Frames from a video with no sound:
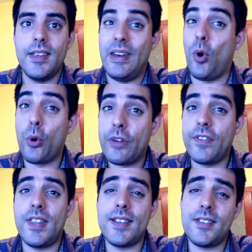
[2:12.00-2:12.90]
In order
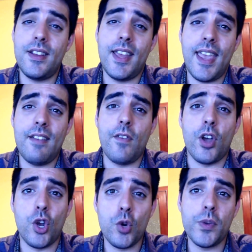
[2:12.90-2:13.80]
for Tesla to give
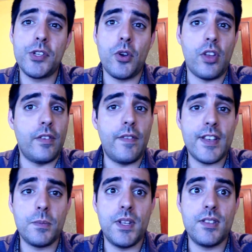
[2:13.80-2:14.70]
a good return on
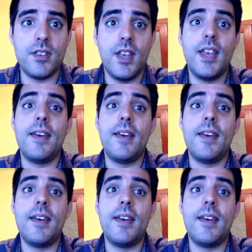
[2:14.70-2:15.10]
investment,